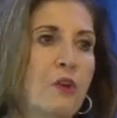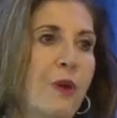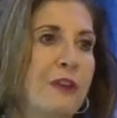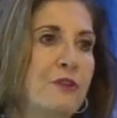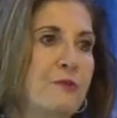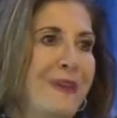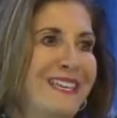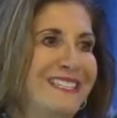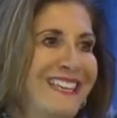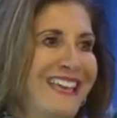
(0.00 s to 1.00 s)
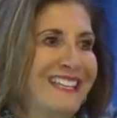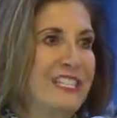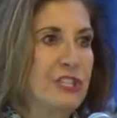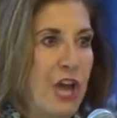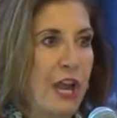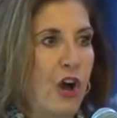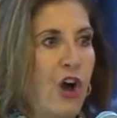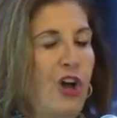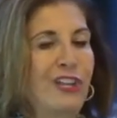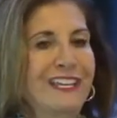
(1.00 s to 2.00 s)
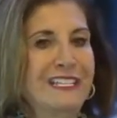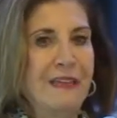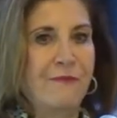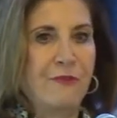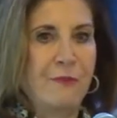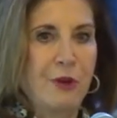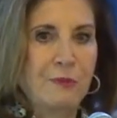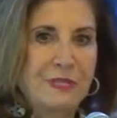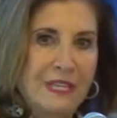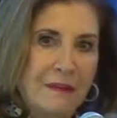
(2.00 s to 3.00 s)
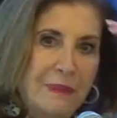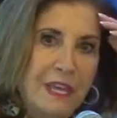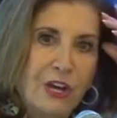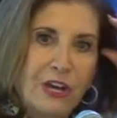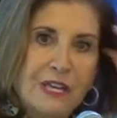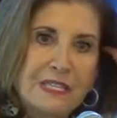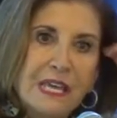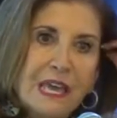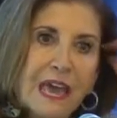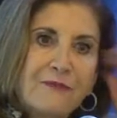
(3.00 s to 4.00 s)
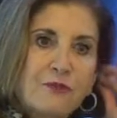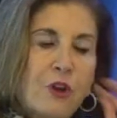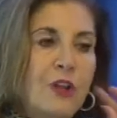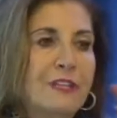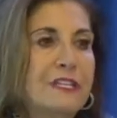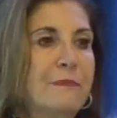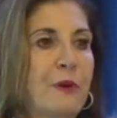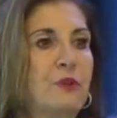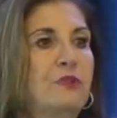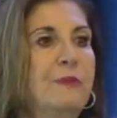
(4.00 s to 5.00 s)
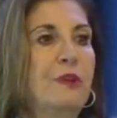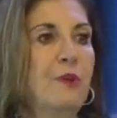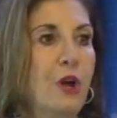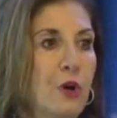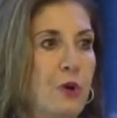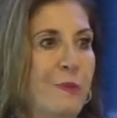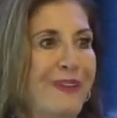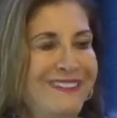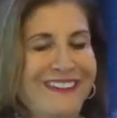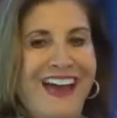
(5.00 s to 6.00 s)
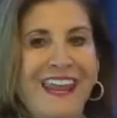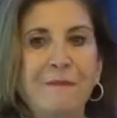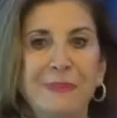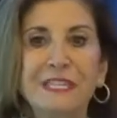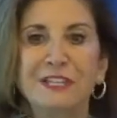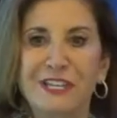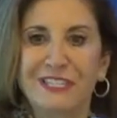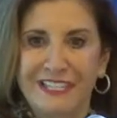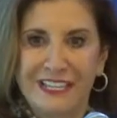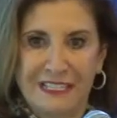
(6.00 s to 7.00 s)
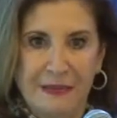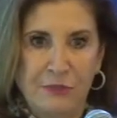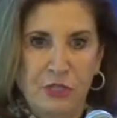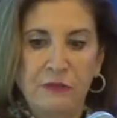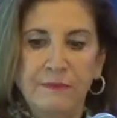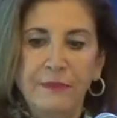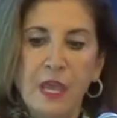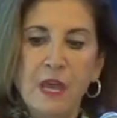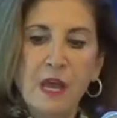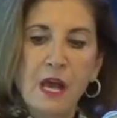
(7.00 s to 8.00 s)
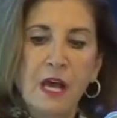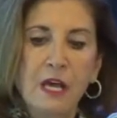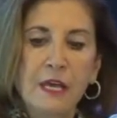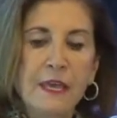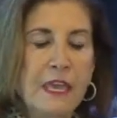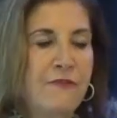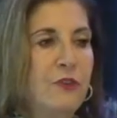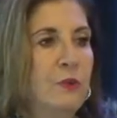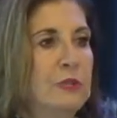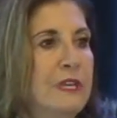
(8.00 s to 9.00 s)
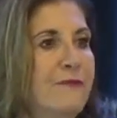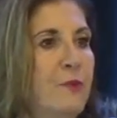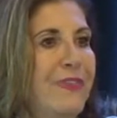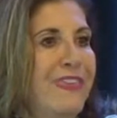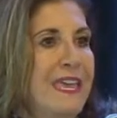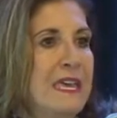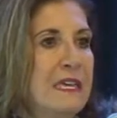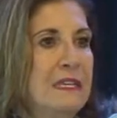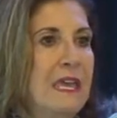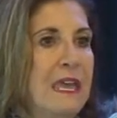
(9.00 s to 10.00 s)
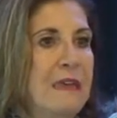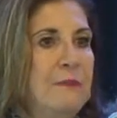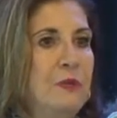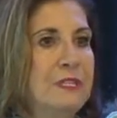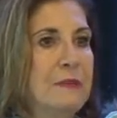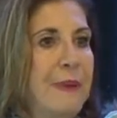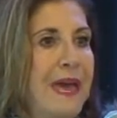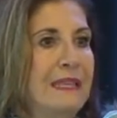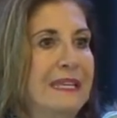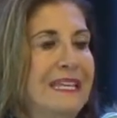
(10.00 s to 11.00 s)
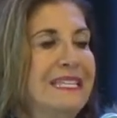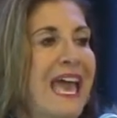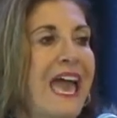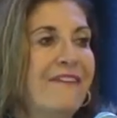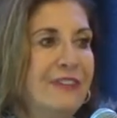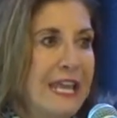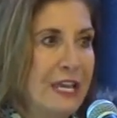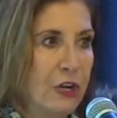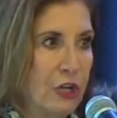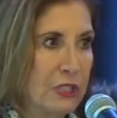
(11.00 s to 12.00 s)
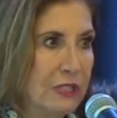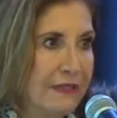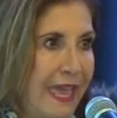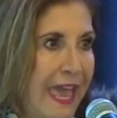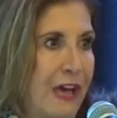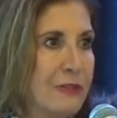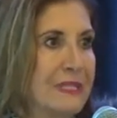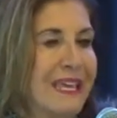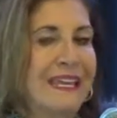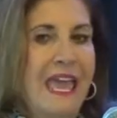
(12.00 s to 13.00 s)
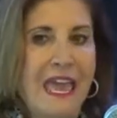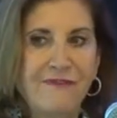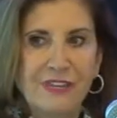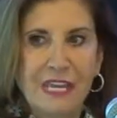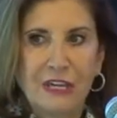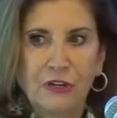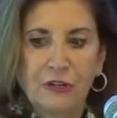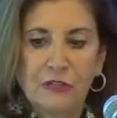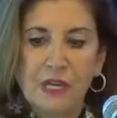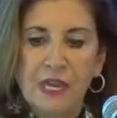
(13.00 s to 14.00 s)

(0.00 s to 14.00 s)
creditor may say it's not all exempt from homestead because, after all, it's supposed to be your home, not a business exemption. If you live within a municipality, it's half an acre, the house and half an acre.